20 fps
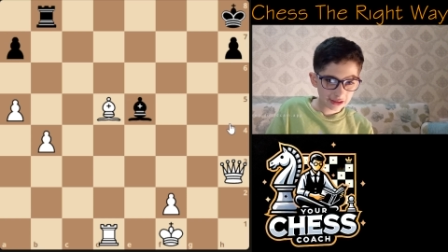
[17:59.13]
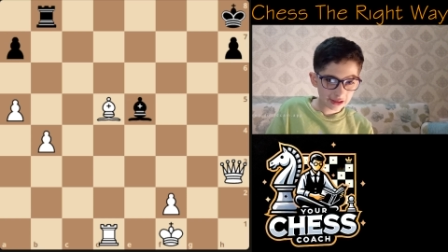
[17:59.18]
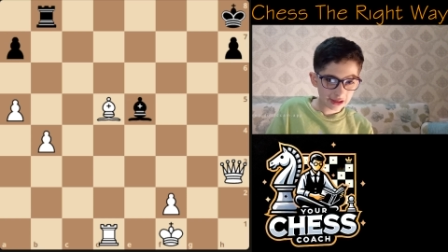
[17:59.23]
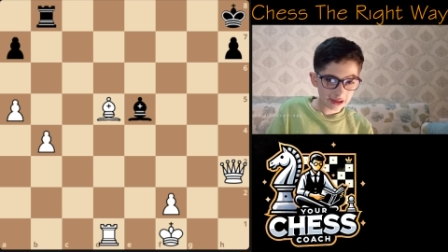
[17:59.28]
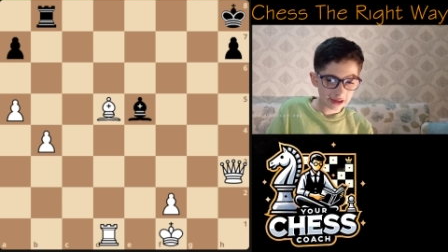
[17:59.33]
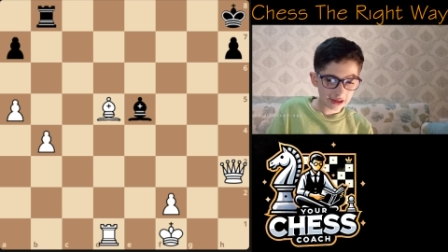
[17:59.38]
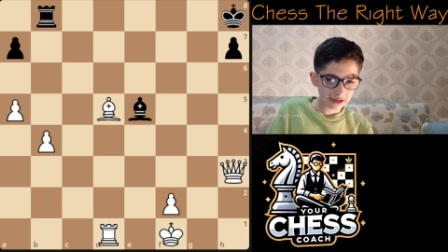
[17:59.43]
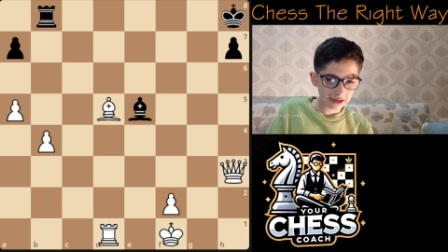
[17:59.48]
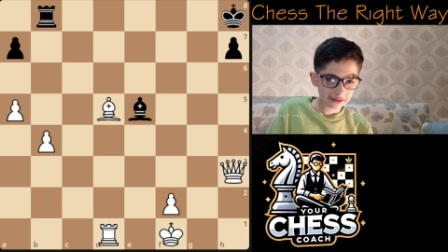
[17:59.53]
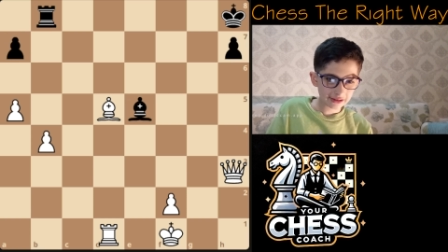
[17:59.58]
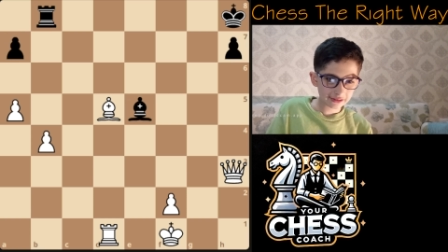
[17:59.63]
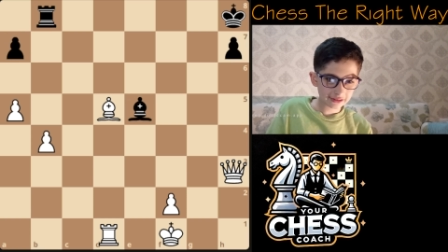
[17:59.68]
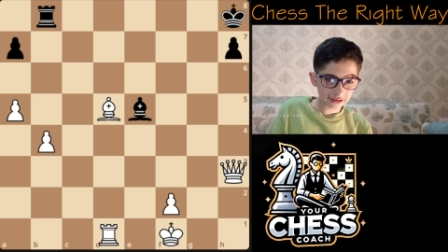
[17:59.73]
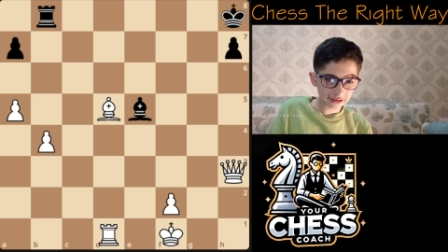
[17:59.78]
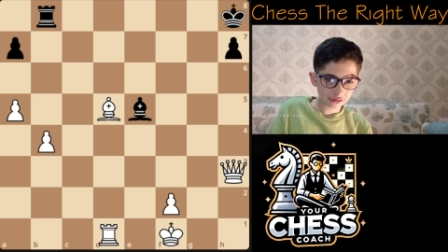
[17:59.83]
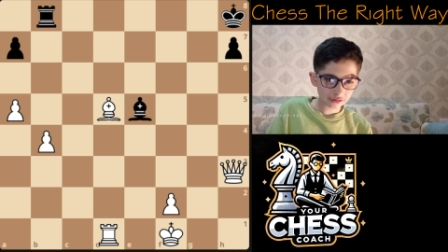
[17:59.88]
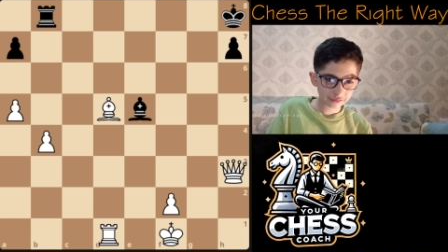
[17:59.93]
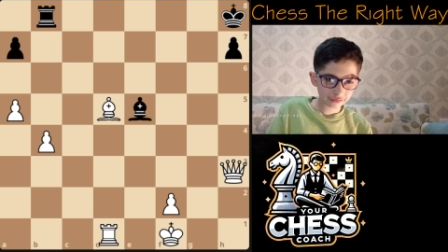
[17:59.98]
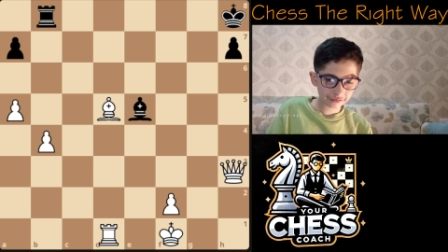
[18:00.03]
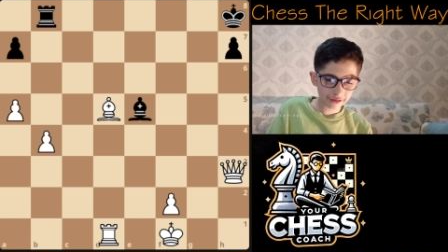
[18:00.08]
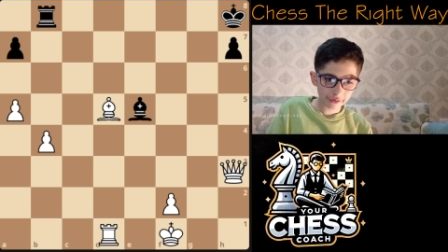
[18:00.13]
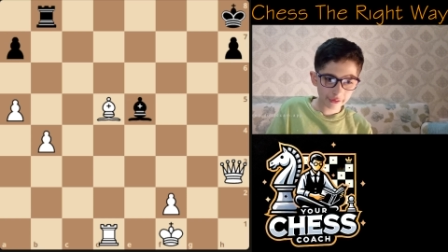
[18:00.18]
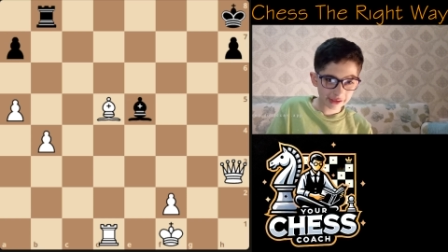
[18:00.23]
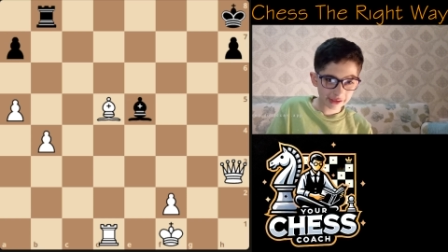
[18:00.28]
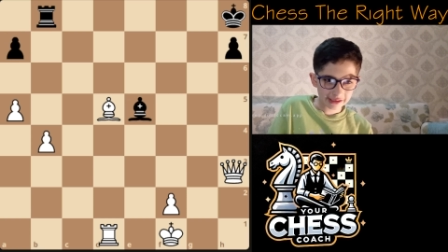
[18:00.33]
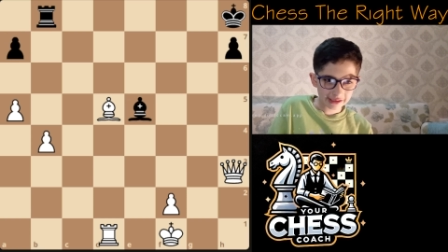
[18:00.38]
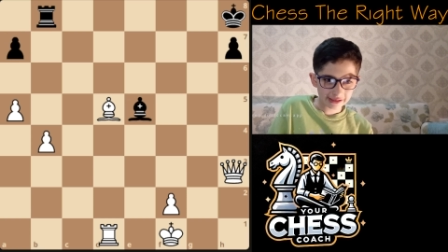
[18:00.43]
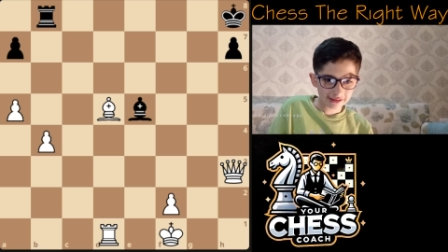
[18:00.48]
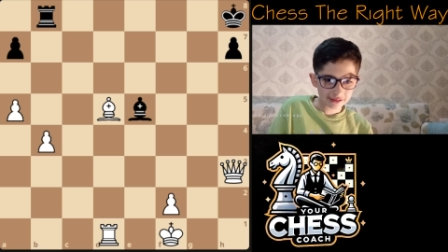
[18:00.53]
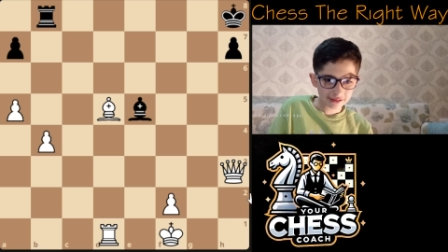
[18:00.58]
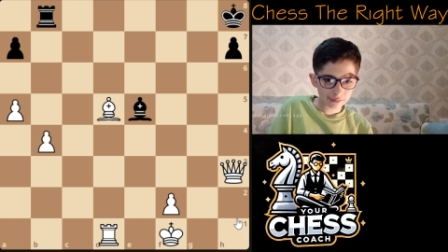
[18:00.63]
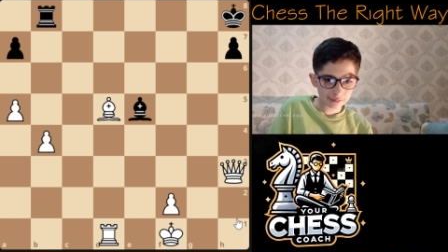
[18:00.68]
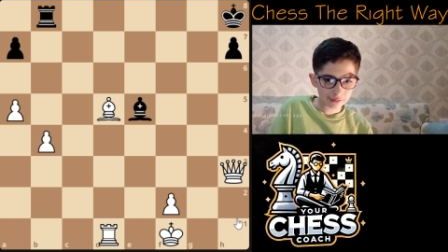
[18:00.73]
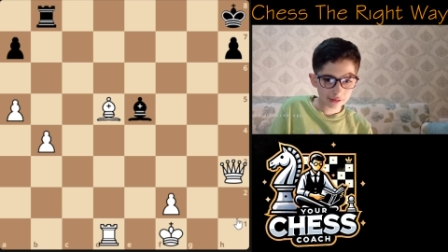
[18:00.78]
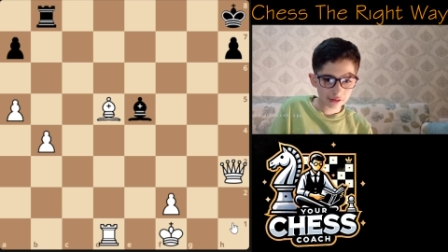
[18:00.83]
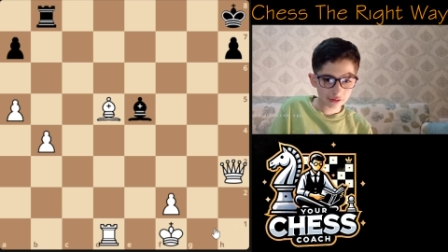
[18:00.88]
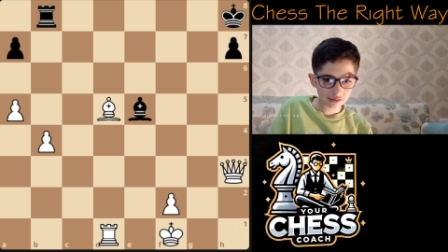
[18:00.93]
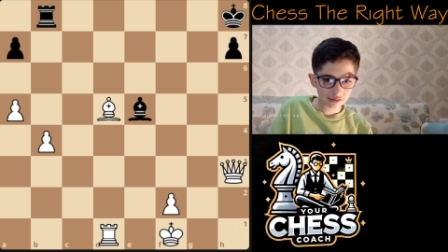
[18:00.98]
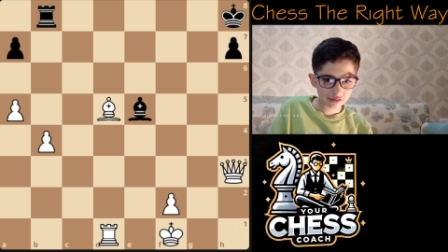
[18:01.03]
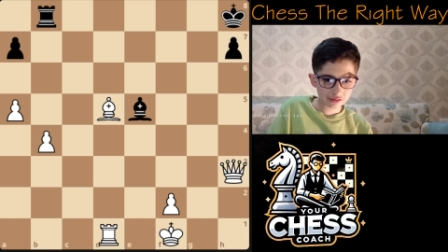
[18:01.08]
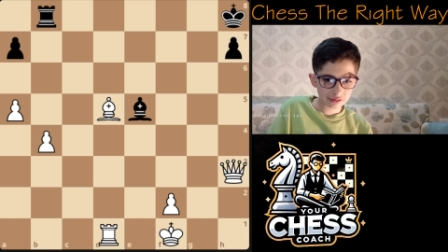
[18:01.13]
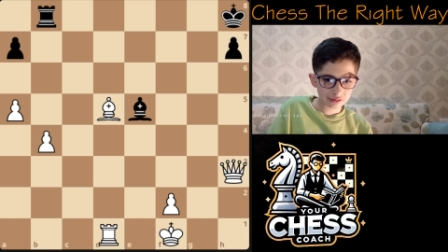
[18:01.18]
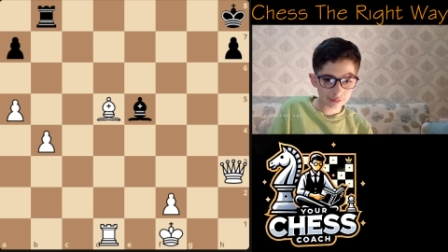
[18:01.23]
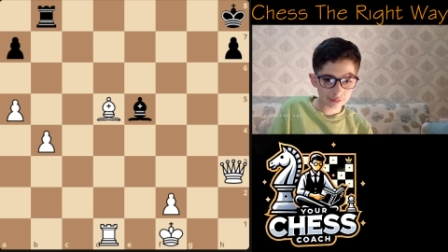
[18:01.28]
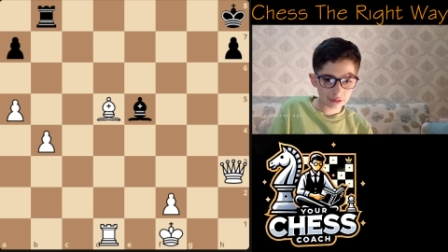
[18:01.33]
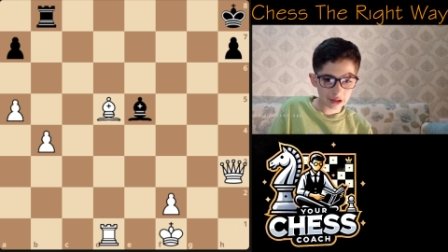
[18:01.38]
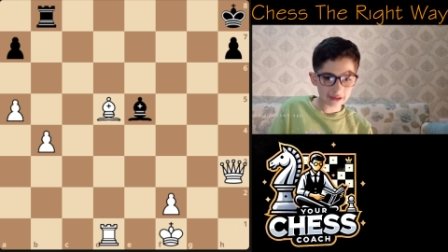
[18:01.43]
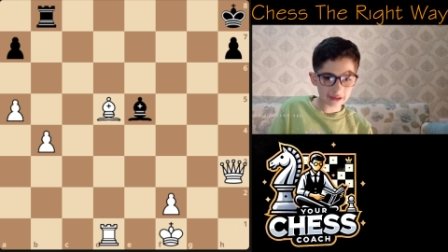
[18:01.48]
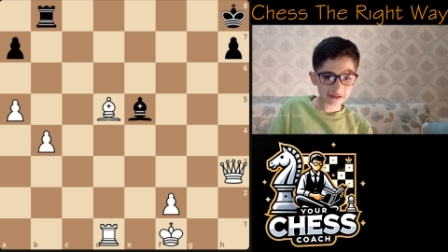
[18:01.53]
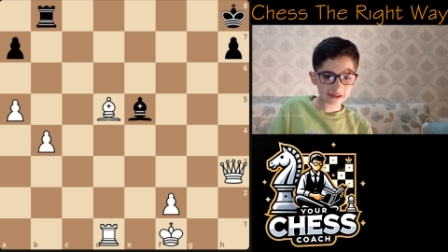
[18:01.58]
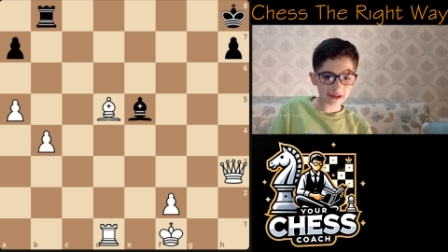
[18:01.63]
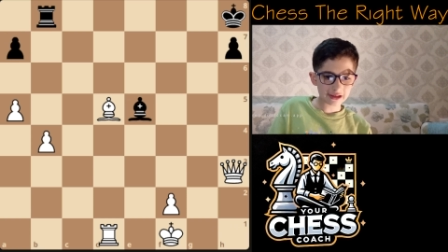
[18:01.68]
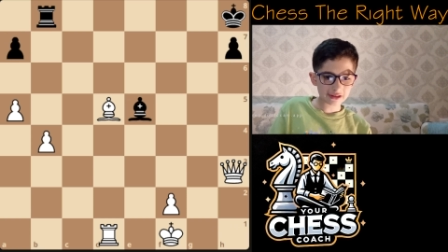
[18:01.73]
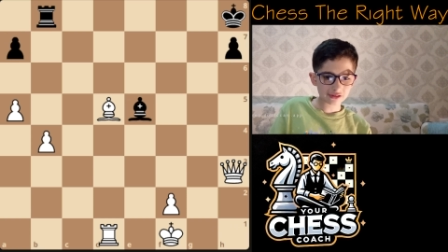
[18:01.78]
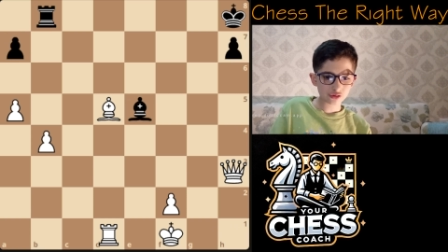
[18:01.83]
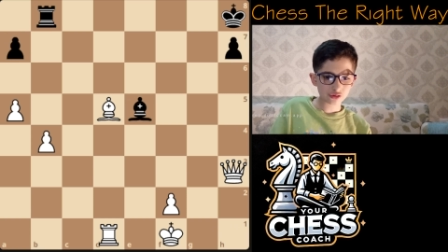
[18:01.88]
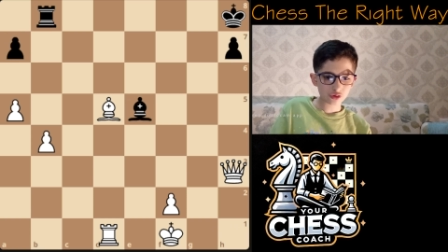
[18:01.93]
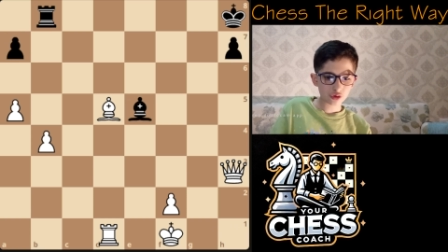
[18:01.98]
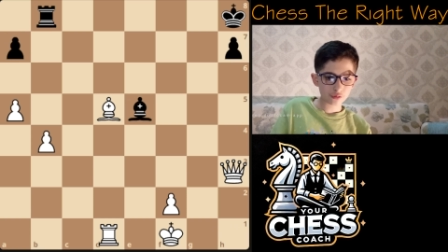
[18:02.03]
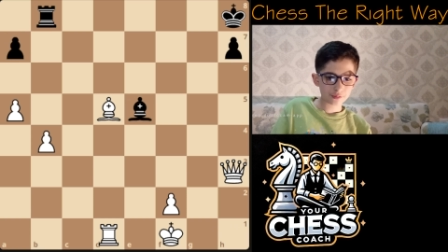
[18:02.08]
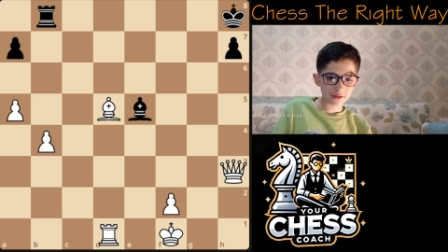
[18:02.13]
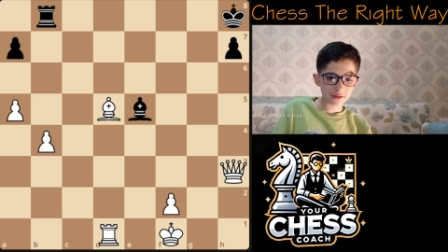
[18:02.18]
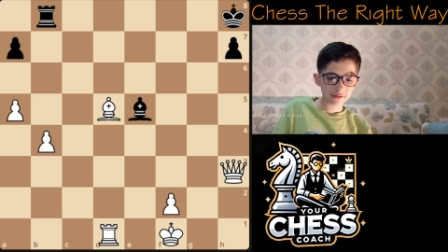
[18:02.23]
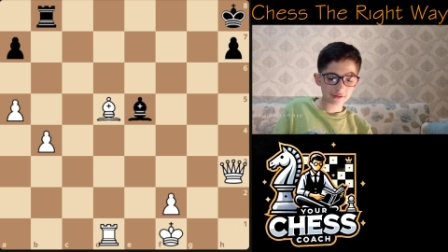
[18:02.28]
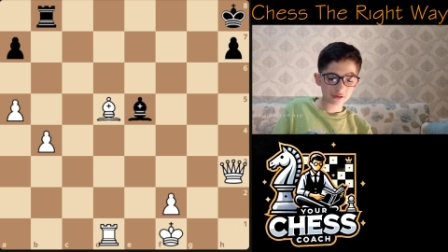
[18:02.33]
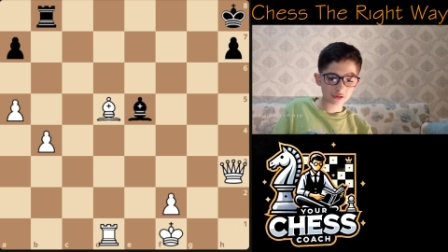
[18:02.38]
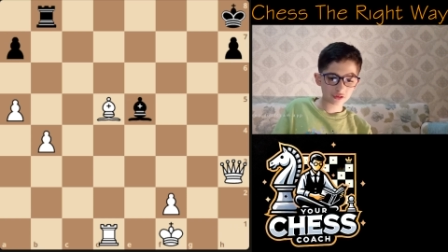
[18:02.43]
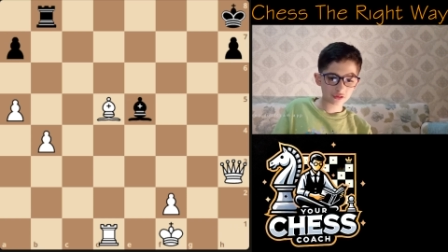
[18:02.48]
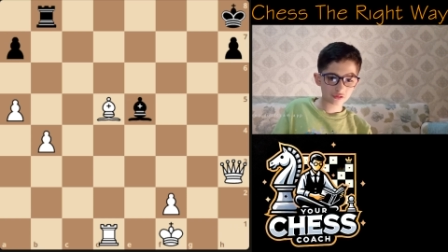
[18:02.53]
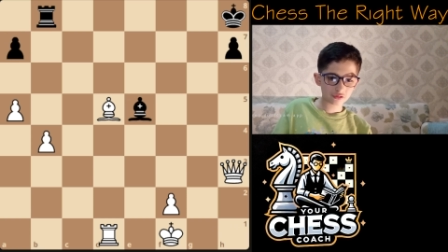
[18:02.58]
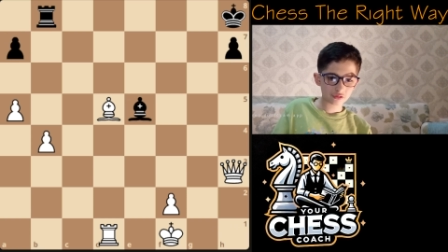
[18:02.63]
And that's very easy because the black has no pieces to